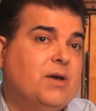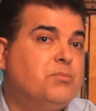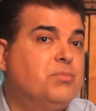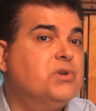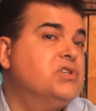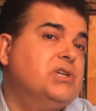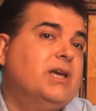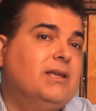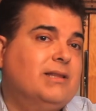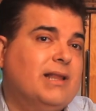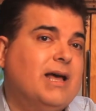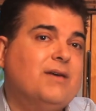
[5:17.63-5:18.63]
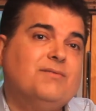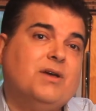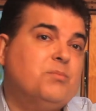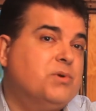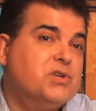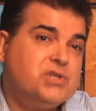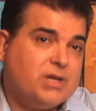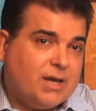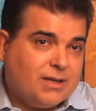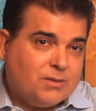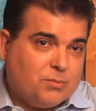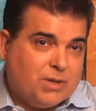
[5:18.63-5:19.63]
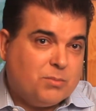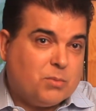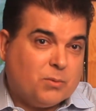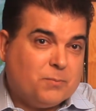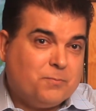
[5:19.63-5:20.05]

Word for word: I appreciate life. I appreciate people.